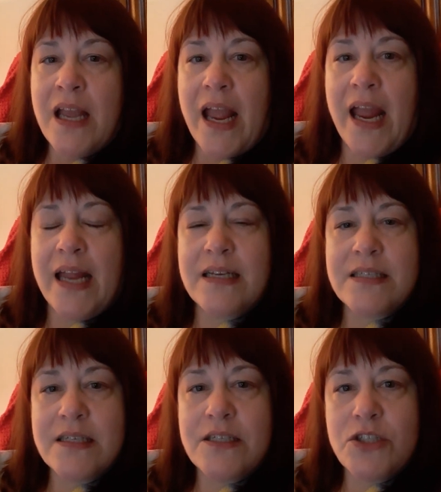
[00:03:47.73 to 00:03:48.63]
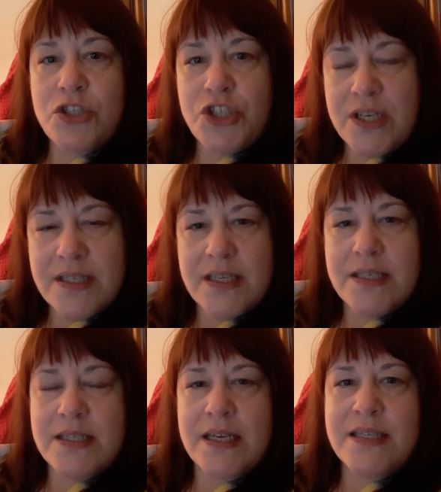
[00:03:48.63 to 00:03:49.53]
And
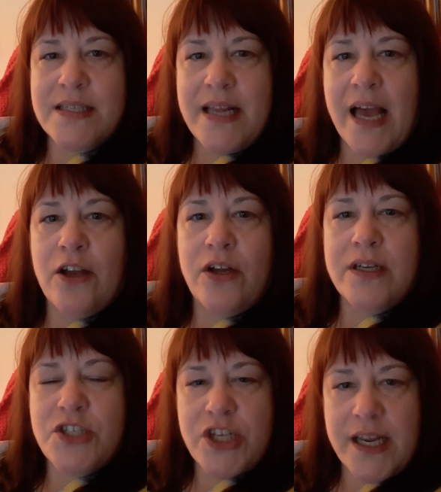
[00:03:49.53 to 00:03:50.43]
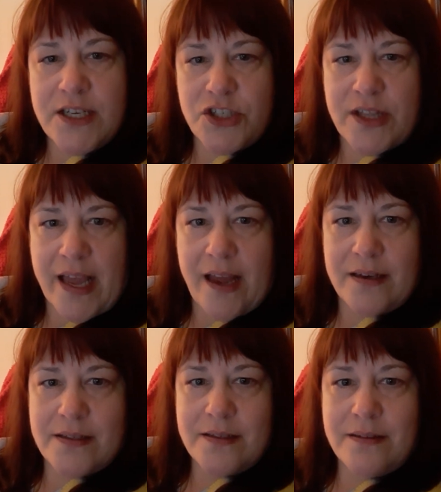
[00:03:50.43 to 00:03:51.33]
Jesus is not going to change
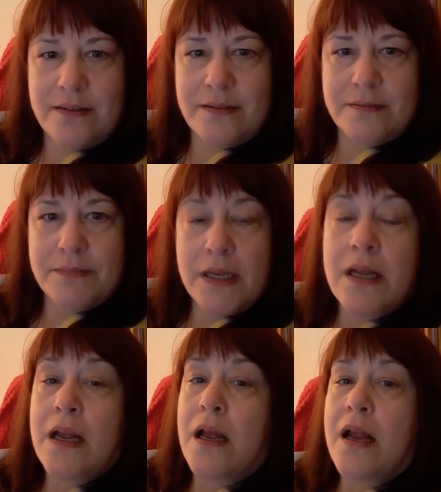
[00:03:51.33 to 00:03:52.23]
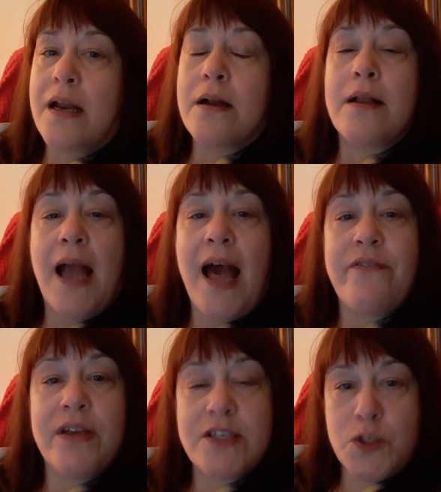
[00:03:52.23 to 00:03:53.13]
that.
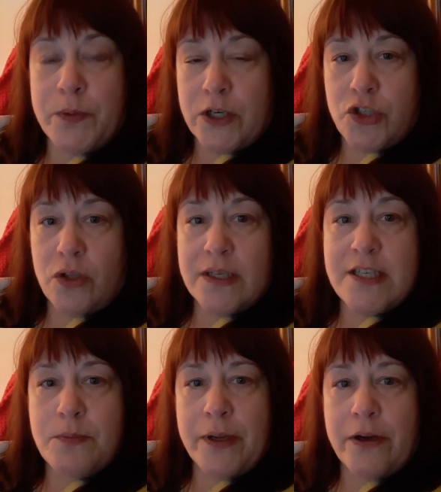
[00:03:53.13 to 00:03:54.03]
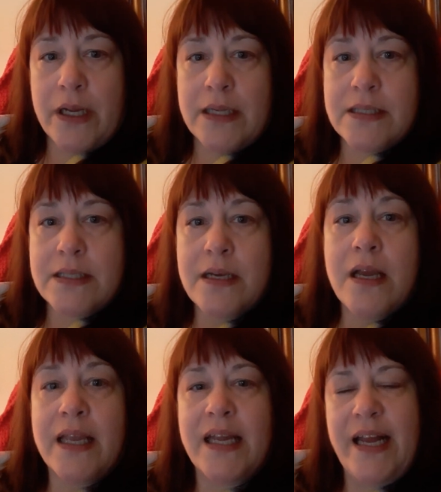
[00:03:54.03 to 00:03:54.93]
Having a spiritual experience
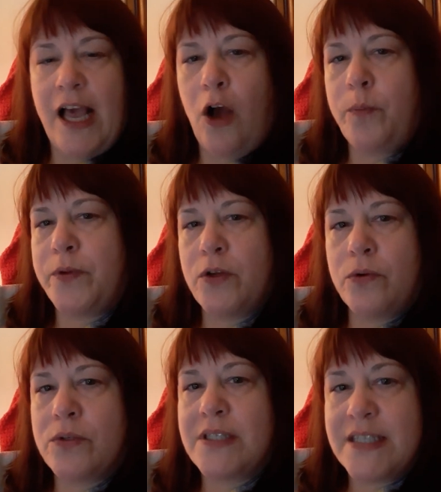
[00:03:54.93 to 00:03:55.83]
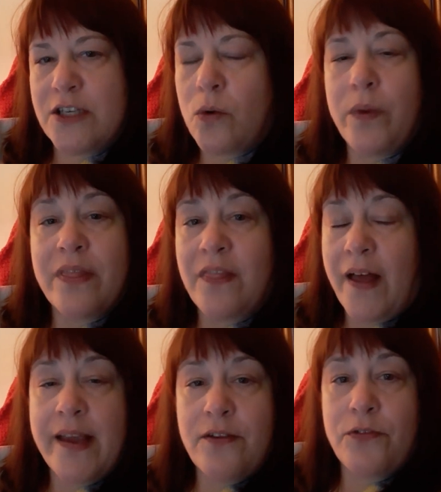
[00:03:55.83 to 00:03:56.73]
can help you deal with
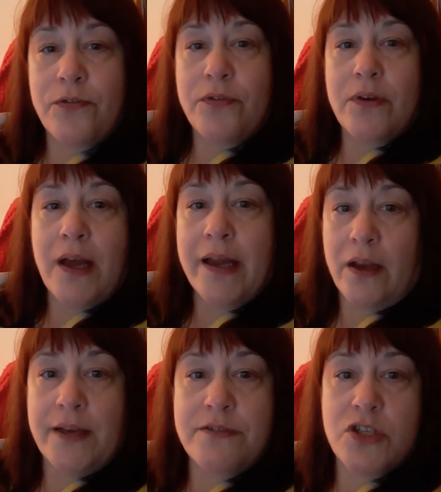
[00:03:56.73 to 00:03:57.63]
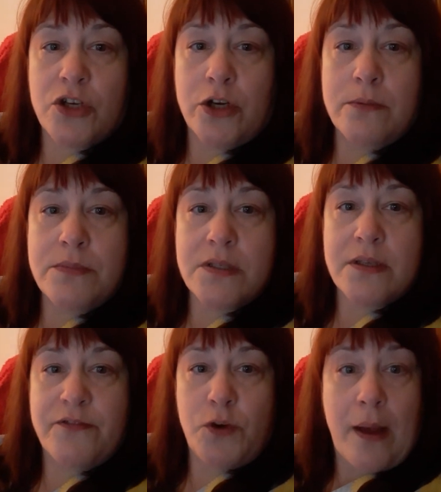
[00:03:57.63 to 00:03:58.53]
life on life's terms
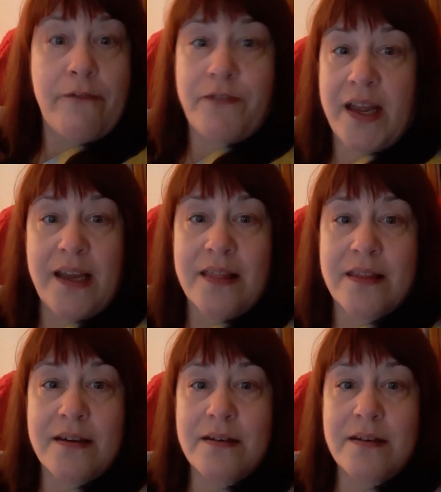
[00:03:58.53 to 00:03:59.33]
if you have faith.